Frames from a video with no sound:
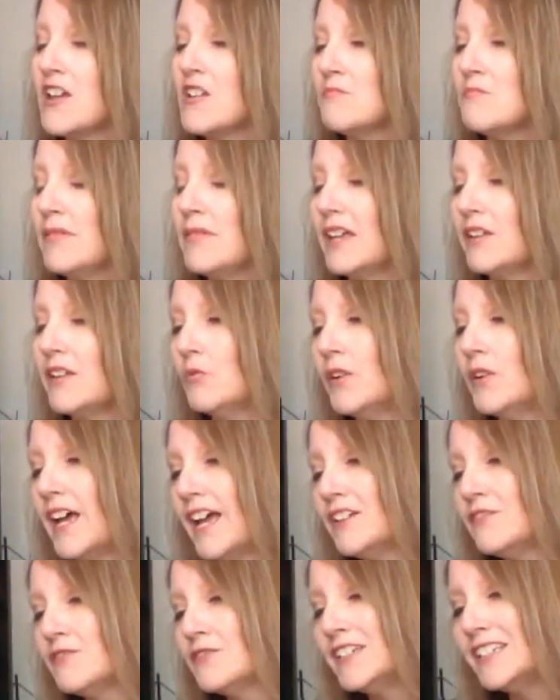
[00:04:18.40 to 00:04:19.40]
But what
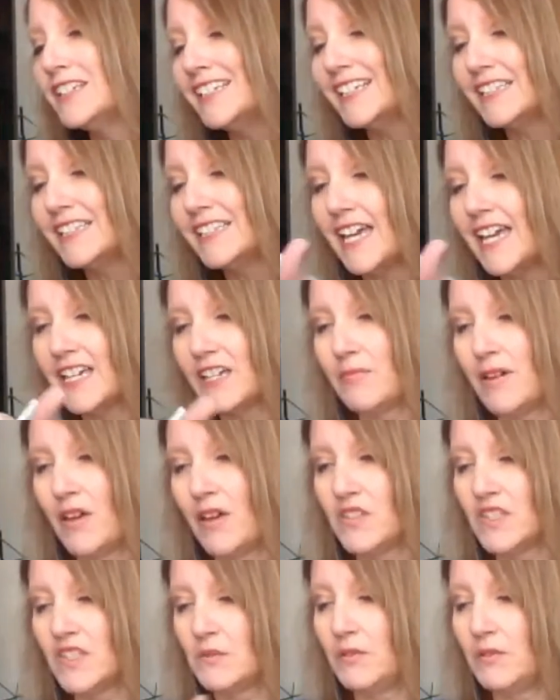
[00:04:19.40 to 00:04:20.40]
I really like about
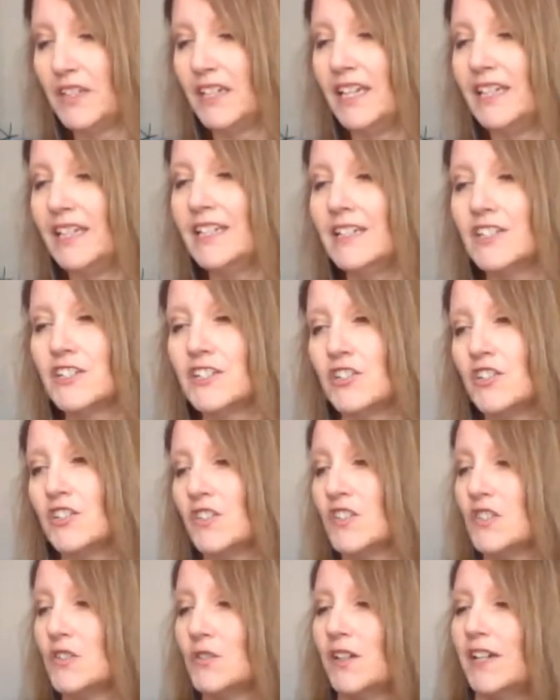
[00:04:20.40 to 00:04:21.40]
this book, in addition to the
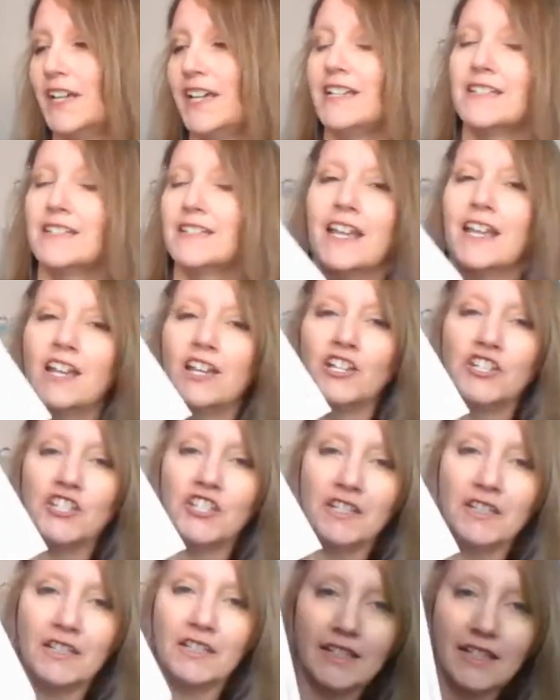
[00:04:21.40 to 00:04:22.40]
story, is
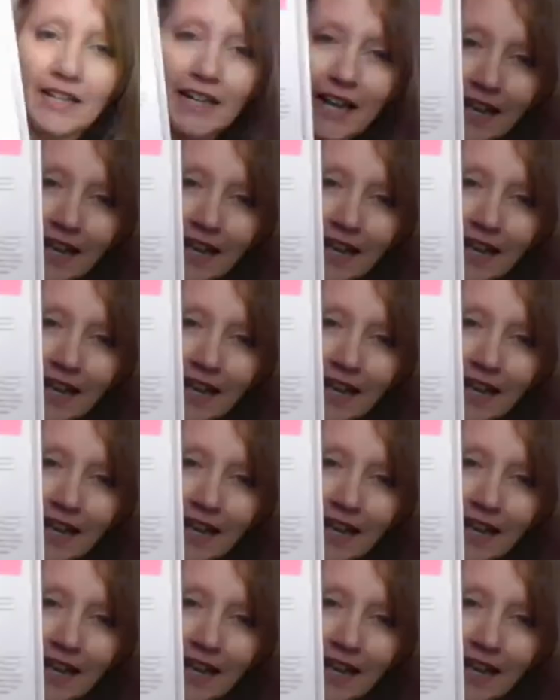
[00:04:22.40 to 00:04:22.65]
it